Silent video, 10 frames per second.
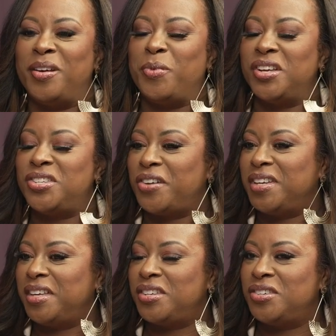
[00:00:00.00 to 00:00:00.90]
watched our
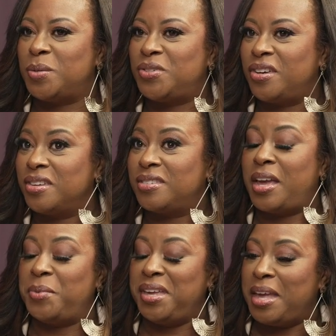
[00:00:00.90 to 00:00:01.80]
relationship struggles and
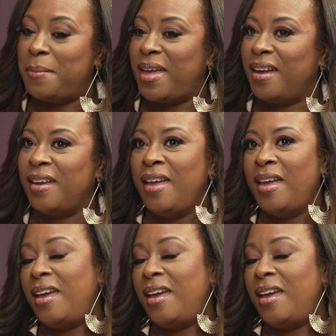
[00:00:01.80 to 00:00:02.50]
how we came back.